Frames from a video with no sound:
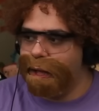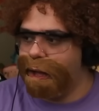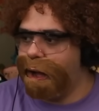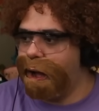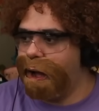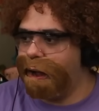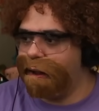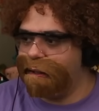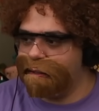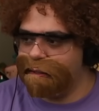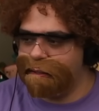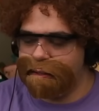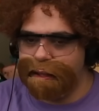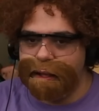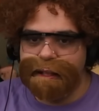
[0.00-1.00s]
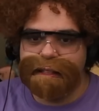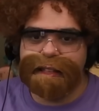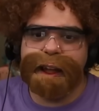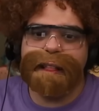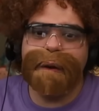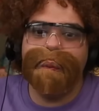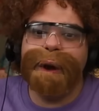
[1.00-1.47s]
Alright. Take
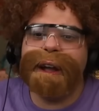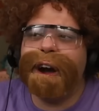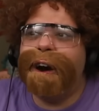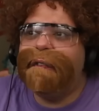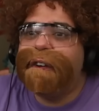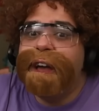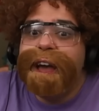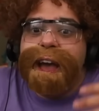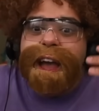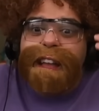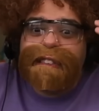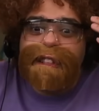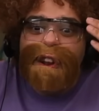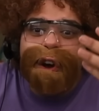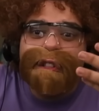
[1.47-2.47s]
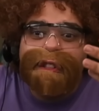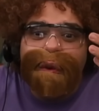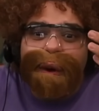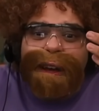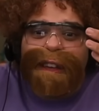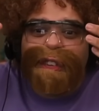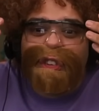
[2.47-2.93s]
the wig off! It's not
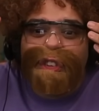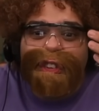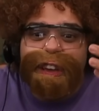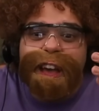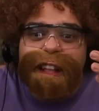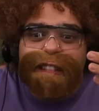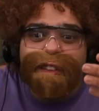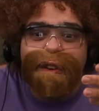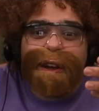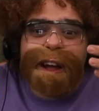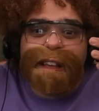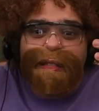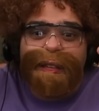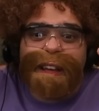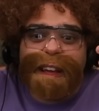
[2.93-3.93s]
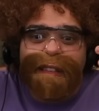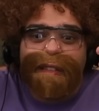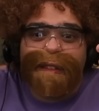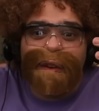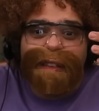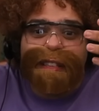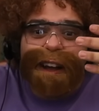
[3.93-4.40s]
doing shit! Do you guys think it's
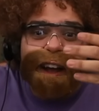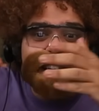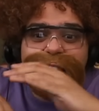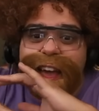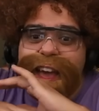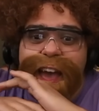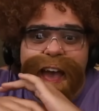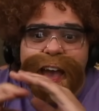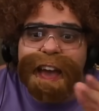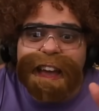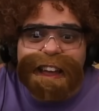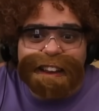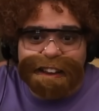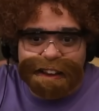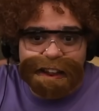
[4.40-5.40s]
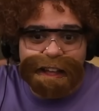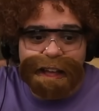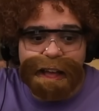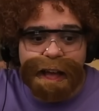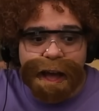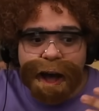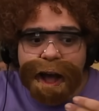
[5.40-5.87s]
doing something? It ain't!
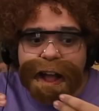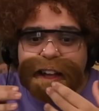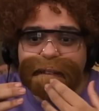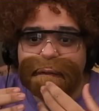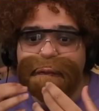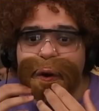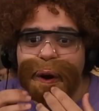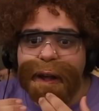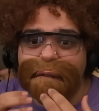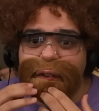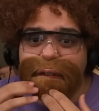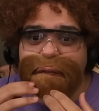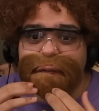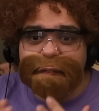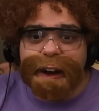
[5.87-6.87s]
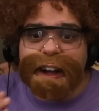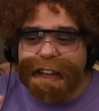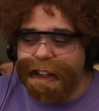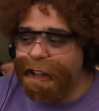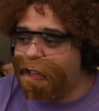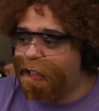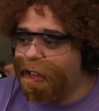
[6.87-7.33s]
I can feel every
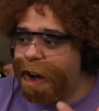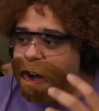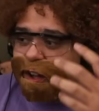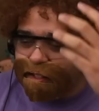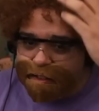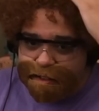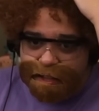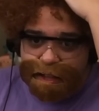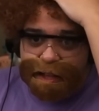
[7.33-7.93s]
fucking shot!